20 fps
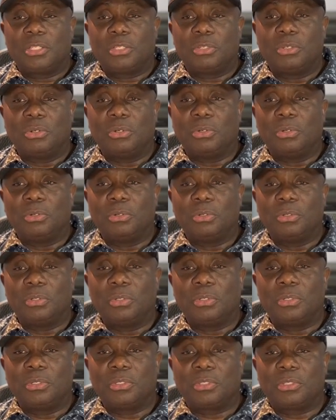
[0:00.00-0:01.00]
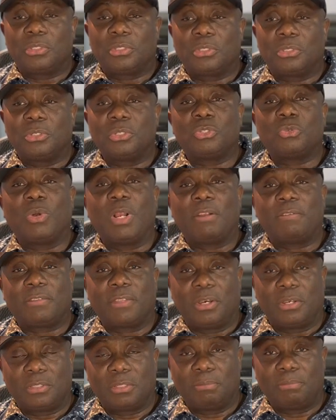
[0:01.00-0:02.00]
to to
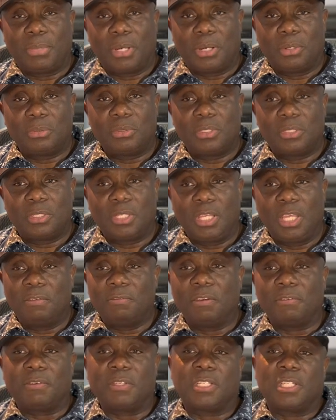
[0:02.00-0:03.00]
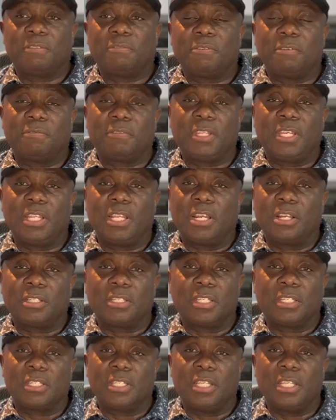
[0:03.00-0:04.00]
12,000 pounds. Even if it's a 15 or
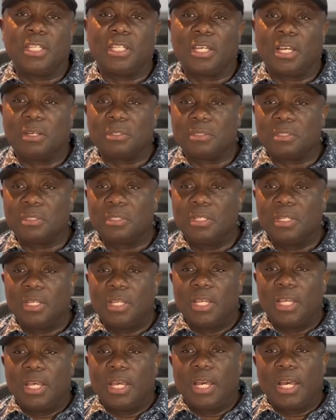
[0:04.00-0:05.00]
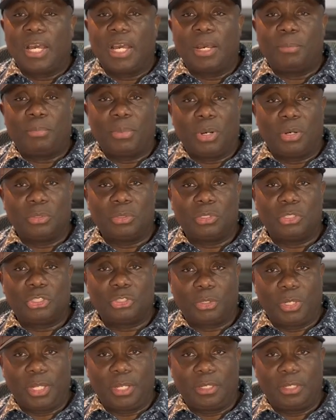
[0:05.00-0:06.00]
16,000 uh, pound
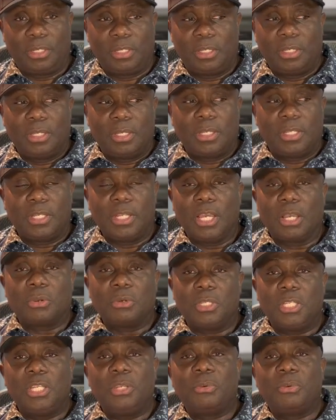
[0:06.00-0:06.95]
trailer, they could